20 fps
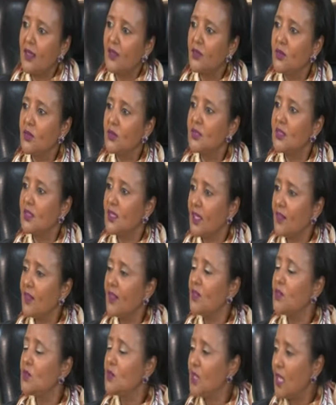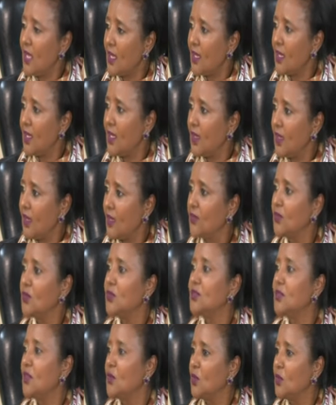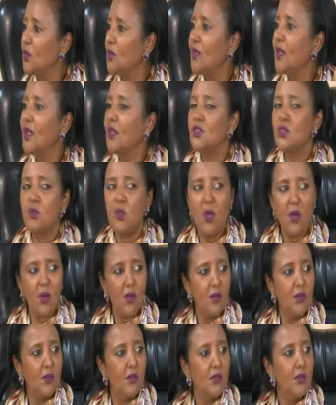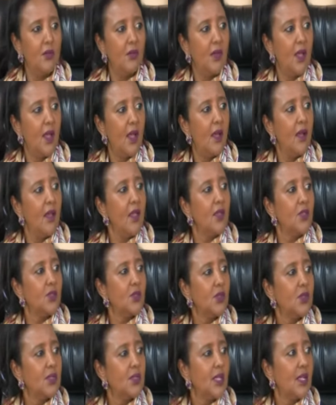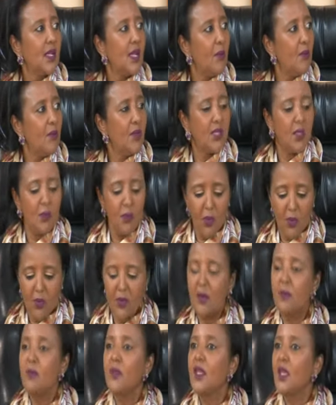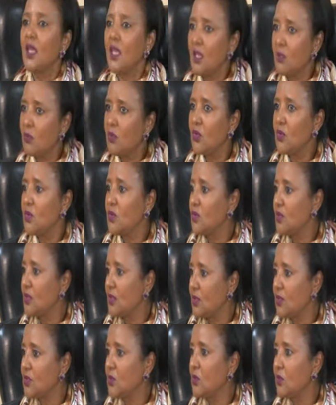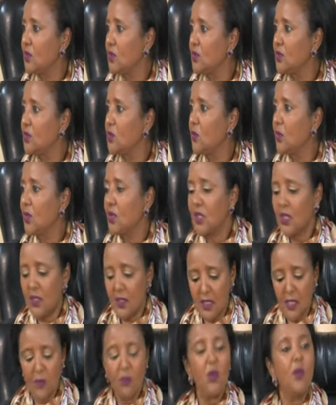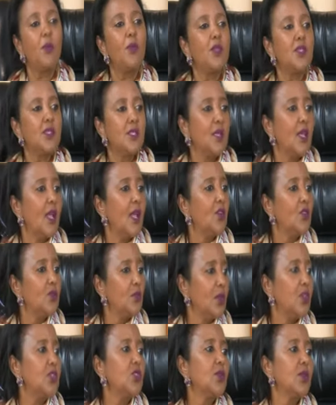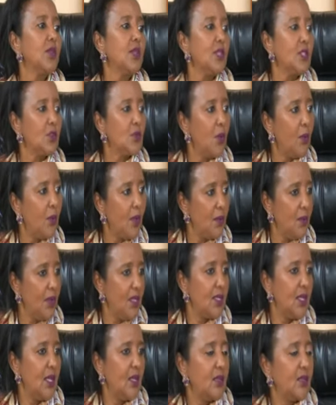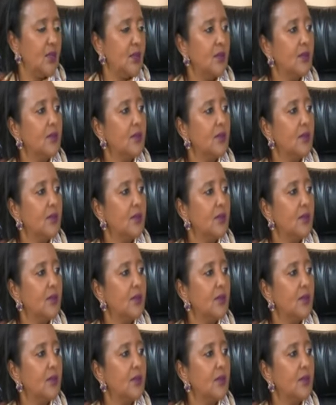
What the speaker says: those that are there today, and those that will be there tomorrow. Yeah? So it's incumbent upon anybody who's in these schools to protect that property and to make sure that it's properly maintained.